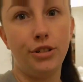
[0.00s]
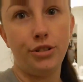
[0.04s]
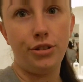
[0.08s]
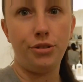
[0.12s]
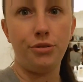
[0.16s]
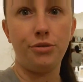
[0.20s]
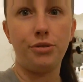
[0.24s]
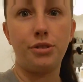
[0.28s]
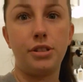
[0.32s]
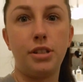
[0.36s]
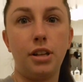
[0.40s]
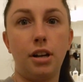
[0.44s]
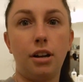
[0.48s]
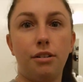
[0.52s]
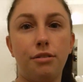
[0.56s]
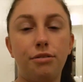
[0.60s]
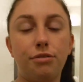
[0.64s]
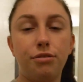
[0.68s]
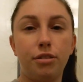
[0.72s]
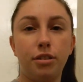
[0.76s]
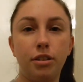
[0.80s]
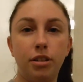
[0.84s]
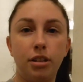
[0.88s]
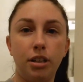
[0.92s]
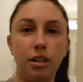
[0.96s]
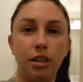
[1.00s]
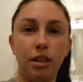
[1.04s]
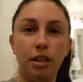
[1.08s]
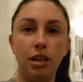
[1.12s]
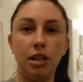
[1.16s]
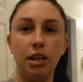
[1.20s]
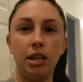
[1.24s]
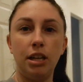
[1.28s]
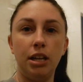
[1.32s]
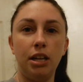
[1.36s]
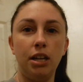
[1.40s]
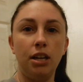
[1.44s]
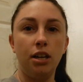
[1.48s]
do stuff
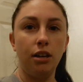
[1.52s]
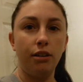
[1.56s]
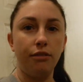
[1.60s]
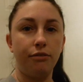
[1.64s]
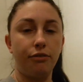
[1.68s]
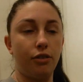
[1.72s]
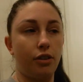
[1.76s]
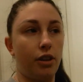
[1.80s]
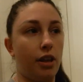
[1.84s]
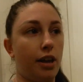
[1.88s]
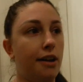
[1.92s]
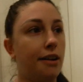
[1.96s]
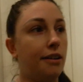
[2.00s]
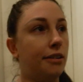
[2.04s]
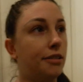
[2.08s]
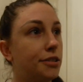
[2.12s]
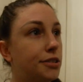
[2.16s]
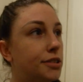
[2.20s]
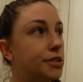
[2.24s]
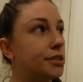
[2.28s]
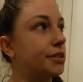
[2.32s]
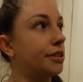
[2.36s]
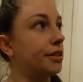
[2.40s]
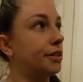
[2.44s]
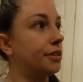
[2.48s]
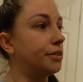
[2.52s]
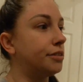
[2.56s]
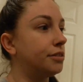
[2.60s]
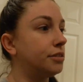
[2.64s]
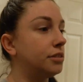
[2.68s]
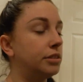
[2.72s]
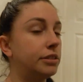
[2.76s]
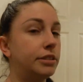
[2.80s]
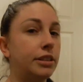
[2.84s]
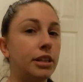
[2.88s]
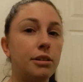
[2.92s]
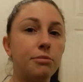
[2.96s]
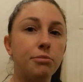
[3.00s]
for the house. So
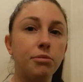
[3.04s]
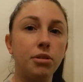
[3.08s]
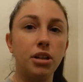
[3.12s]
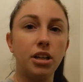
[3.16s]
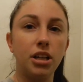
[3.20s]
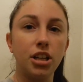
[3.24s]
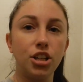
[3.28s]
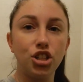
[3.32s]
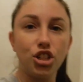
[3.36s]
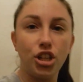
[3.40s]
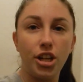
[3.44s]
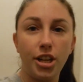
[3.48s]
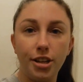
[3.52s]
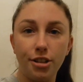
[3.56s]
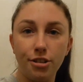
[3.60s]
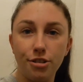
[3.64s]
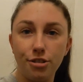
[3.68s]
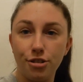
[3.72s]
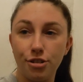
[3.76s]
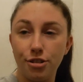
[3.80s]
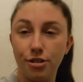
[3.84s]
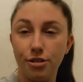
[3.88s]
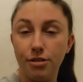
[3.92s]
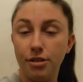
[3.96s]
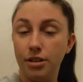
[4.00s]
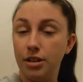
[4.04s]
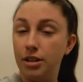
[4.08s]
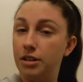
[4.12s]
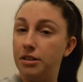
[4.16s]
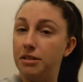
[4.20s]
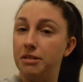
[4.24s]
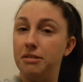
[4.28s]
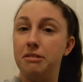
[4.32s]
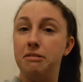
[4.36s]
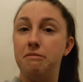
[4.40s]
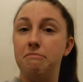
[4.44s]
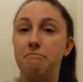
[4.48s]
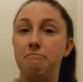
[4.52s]
yeah, I'm gonna get changed
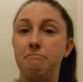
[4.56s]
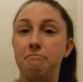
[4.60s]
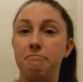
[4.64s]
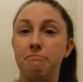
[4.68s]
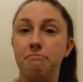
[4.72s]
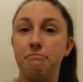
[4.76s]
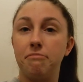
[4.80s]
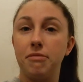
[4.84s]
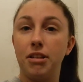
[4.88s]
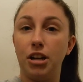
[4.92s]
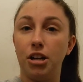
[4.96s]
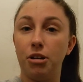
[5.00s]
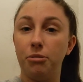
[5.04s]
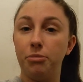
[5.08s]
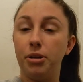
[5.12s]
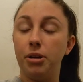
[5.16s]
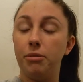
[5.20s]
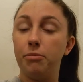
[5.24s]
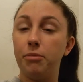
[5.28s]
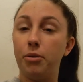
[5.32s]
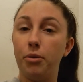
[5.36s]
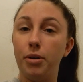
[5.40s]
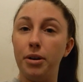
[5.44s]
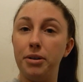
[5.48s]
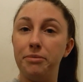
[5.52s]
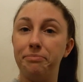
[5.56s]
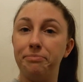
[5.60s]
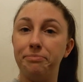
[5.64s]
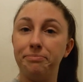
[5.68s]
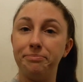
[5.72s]
and I'll be on my way.